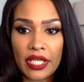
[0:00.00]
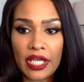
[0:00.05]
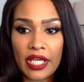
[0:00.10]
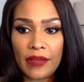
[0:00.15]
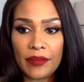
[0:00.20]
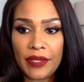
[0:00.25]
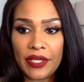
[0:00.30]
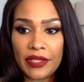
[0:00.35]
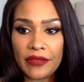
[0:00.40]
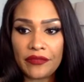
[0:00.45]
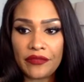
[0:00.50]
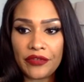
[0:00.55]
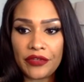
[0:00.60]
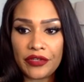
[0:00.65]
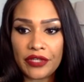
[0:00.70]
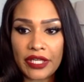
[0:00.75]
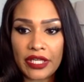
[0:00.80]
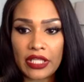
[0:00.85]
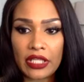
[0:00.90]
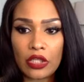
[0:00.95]
and make him
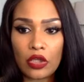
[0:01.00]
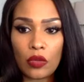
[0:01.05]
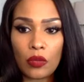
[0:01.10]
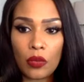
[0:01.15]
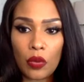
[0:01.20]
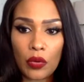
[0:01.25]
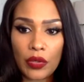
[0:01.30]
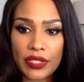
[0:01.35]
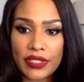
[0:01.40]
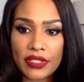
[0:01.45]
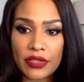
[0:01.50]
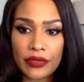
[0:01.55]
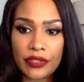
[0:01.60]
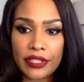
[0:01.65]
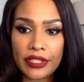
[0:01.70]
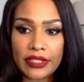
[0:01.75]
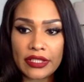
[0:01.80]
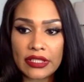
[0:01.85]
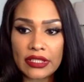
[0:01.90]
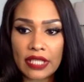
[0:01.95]
feel like a little boy so
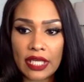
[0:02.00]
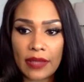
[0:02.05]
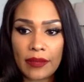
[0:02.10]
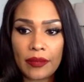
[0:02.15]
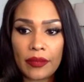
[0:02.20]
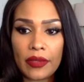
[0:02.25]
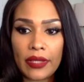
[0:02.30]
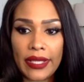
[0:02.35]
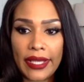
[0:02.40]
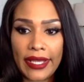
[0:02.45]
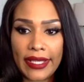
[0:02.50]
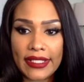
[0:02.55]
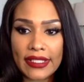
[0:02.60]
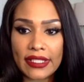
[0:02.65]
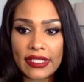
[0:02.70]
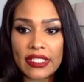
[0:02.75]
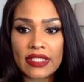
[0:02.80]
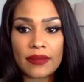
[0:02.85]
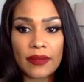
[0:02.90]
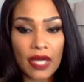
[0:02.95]
he can stop
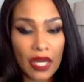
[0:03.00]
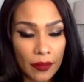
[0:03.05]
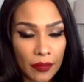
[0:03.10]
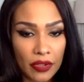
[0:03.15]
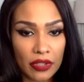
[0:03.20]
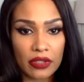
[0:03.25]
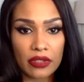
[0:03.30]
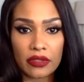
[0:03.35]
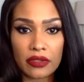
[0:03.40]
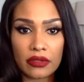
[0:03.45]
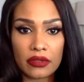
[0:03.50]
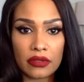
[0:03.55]
asking his mama.